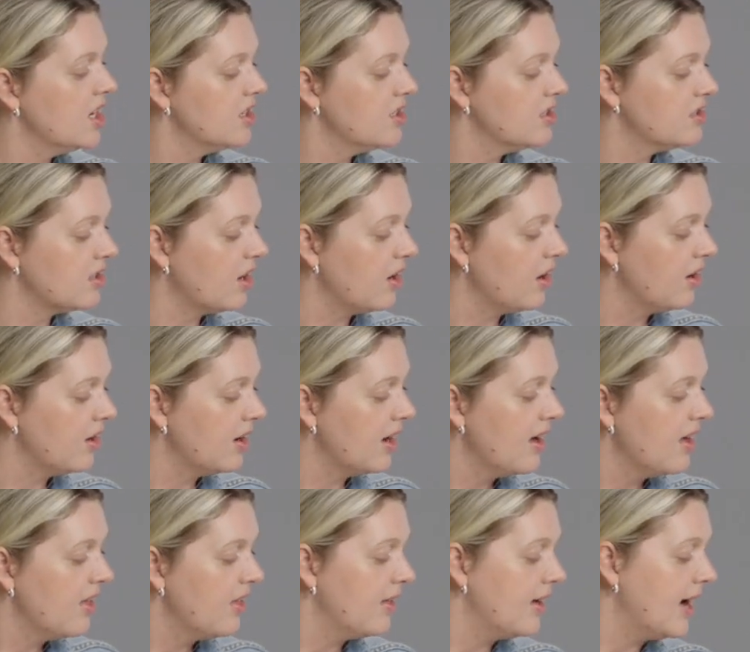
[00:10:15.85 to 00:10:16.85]
So
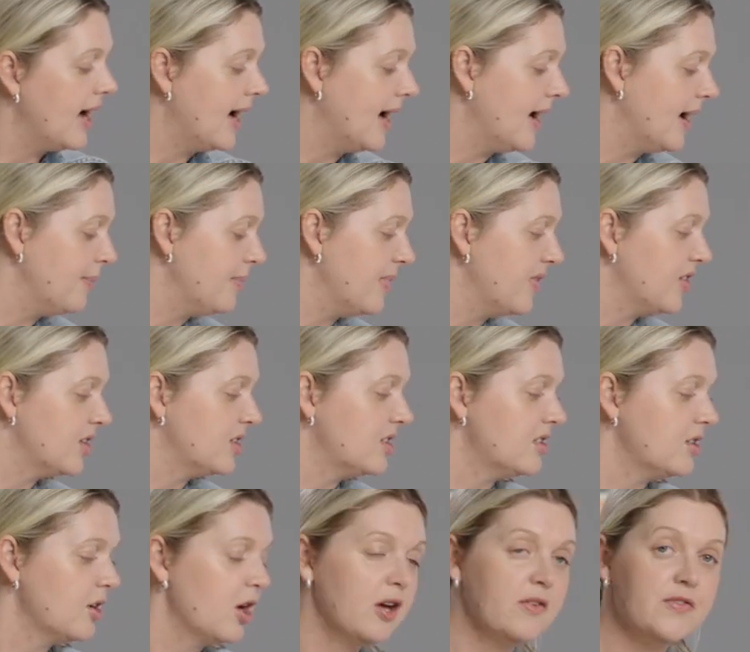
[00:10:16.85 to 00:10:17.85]
the
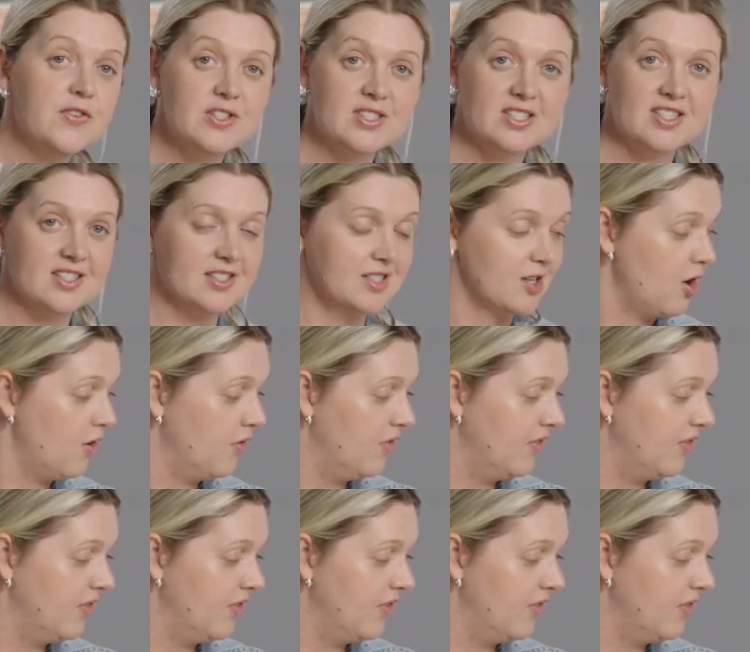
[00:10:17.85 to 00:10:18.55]
surfaces on